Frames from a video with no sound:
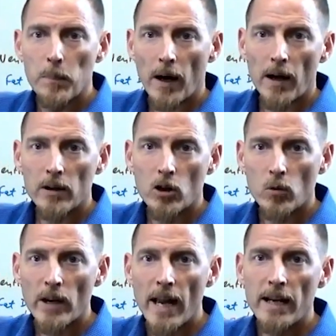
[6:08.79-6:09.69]
by
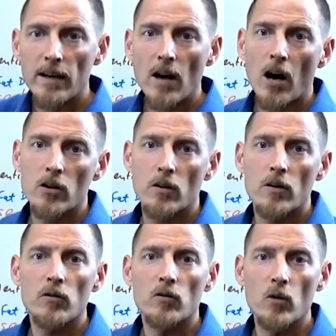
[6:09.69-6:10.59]
creating
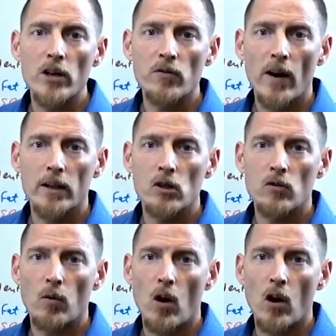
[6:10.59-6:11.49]
other risk
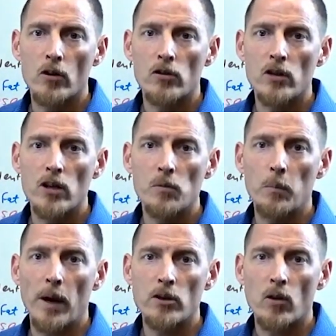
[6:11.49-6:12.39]
factors for heart disease
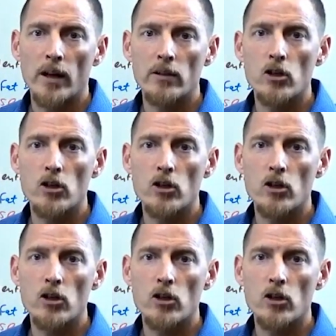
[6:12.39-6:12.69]
by trying